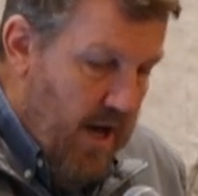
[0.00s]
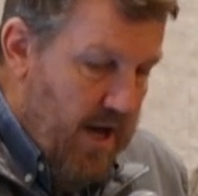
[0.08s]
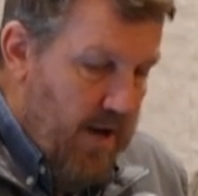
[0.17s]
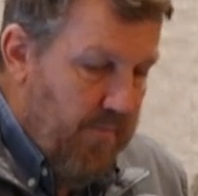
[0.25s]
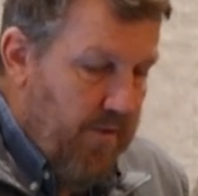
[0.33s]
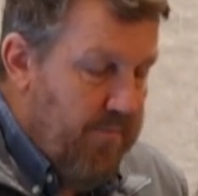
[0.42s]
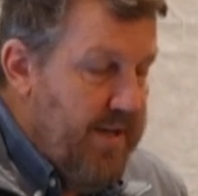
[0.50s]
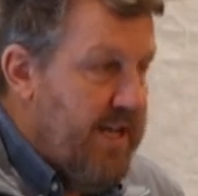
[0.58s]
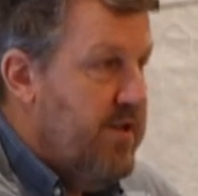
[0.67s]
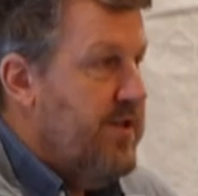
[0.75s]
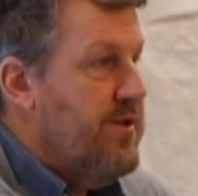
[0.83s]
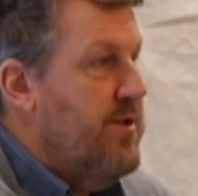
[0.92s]
Um, the
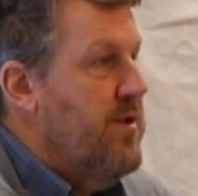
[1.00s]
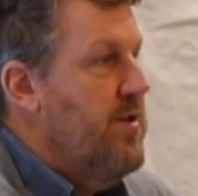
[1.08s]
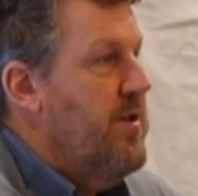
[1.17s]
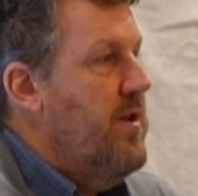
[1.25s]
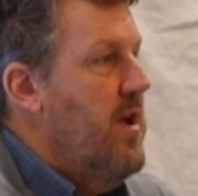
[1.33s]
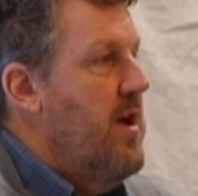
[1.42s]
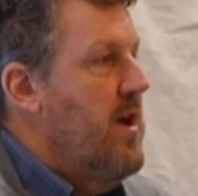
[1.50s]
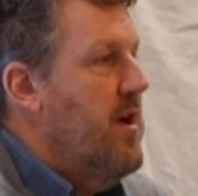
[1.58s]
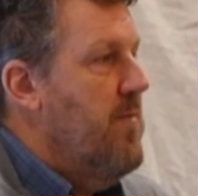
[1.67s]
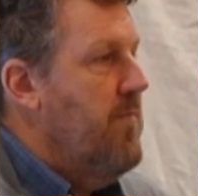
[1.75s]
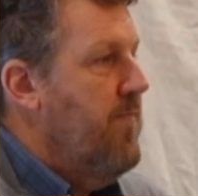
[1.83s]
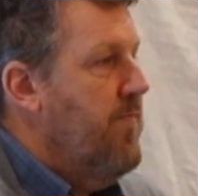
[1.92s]
big concern,
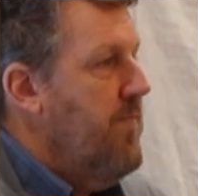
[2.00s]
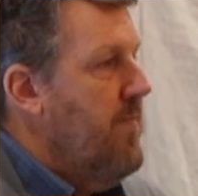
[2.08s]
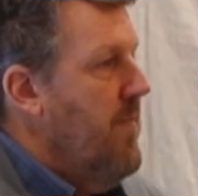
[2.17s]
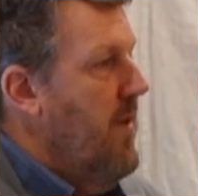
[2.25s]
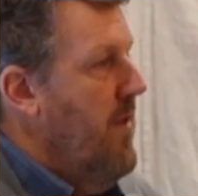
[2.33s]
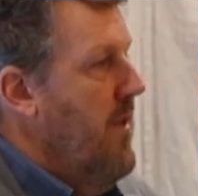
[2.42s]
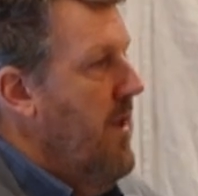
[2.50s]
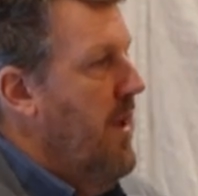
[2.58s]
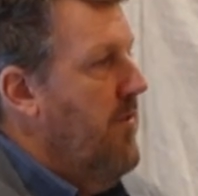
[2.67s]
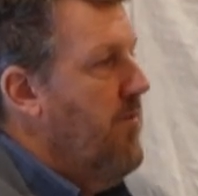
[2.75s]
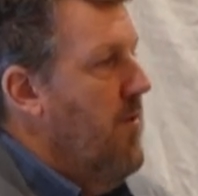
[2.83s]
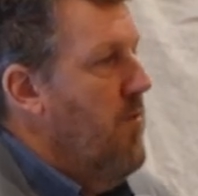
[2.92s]
um,
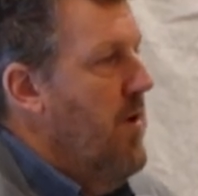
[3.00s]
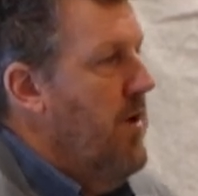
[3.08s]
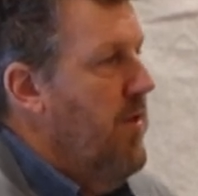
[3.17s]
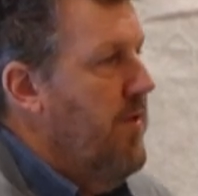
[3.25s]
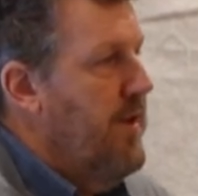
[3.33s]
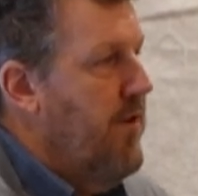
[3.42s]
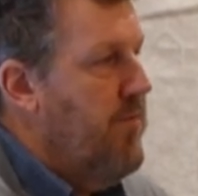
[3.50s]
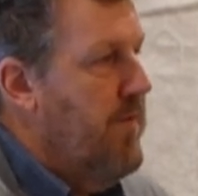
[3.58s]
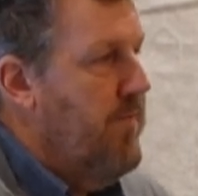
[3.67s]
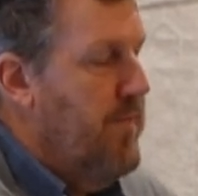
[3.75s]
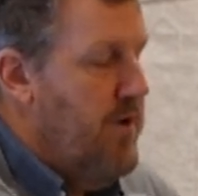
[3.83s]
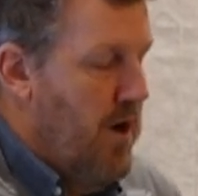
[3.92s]
and sort of one of the things
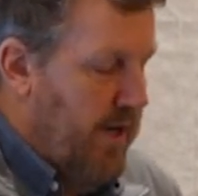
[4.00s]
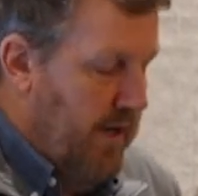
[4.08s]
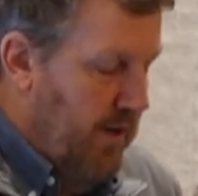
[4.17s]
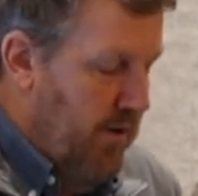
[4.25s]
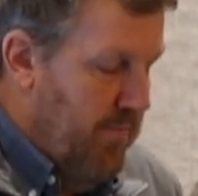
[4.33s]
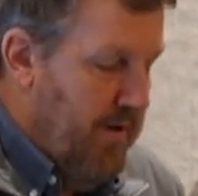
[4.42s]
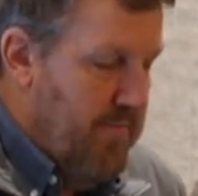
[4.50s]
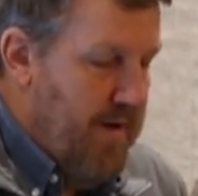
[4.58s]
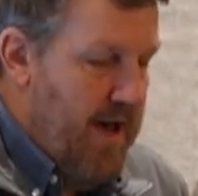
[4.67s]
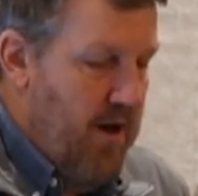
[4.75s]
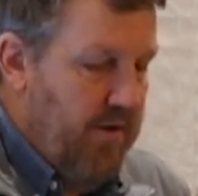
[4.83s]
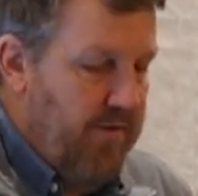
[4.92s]
we're talking a little bit
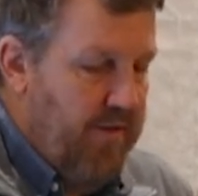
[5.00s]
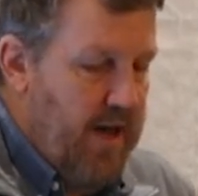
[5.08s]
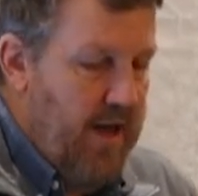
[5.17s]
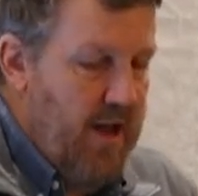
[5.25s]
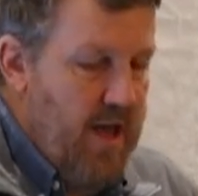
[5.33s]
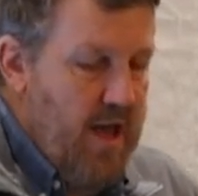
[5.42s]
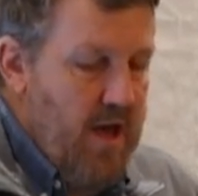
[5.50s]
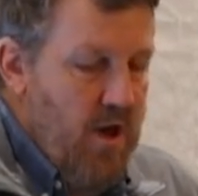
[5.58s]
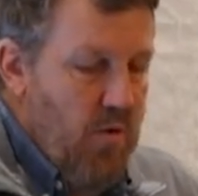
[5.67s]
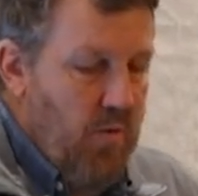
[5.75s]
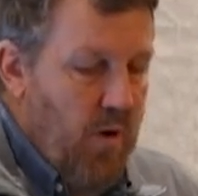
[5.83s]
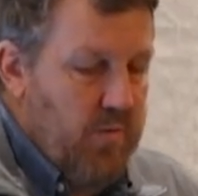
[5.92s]
about, is that
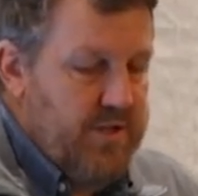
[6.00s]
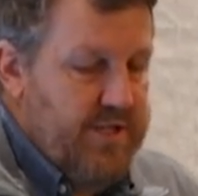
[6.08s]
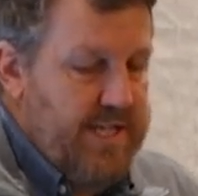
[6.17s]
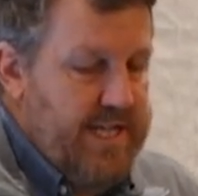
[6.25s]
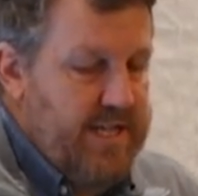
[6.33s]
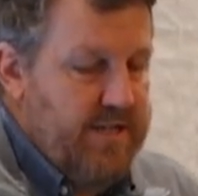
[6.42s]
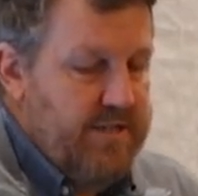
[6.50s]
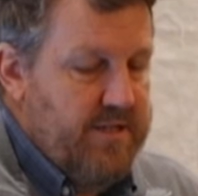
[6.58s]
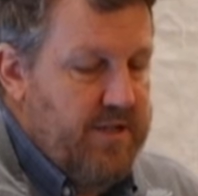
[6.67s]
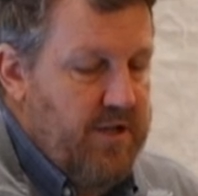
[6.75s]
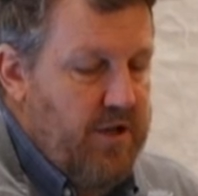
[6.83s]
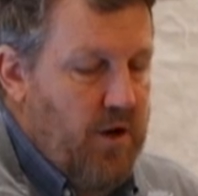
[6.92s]
what we're seeing
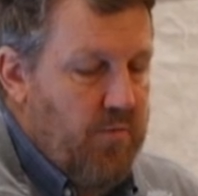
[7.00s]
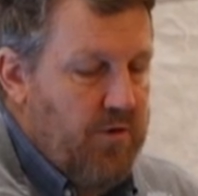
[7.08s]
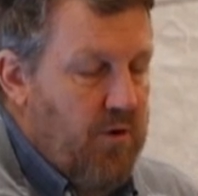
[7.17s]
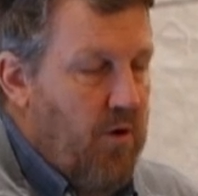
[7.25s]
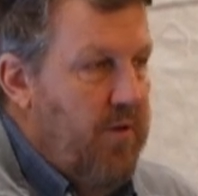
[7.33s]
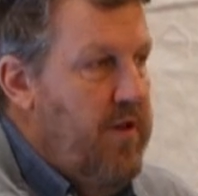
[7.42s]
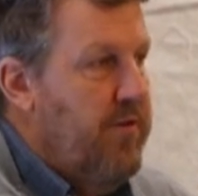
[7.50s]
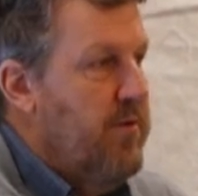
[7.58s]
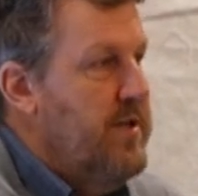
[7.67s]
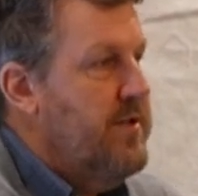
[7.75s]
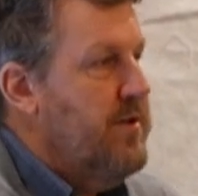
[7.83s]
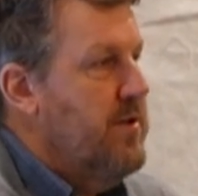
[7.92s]
is, you know, we're growing these
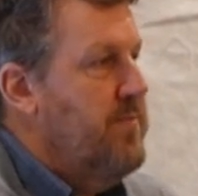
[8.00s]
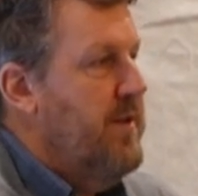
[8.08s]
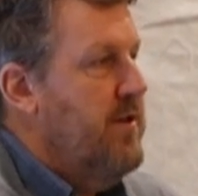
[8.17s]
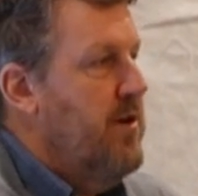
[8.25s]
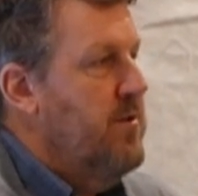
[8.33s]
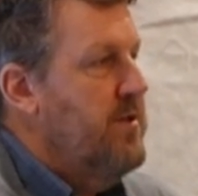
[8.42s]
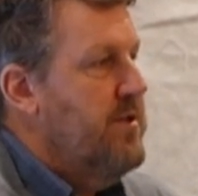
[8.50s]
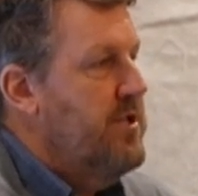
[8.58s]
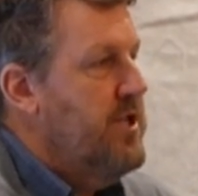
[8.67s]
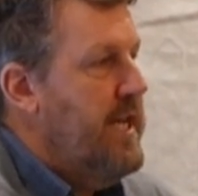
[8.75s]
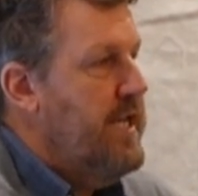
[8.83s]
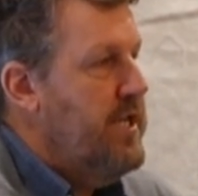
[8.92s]
oysters, but the coast is
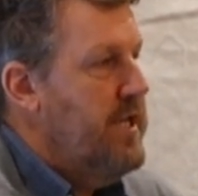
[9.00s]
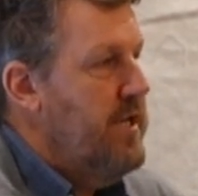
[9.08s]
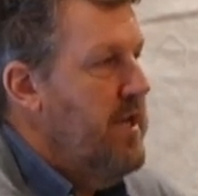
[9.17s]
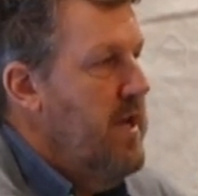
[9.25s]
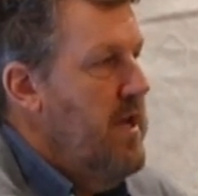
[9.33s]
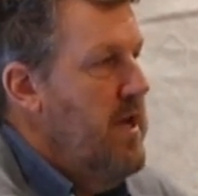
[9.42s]
changing.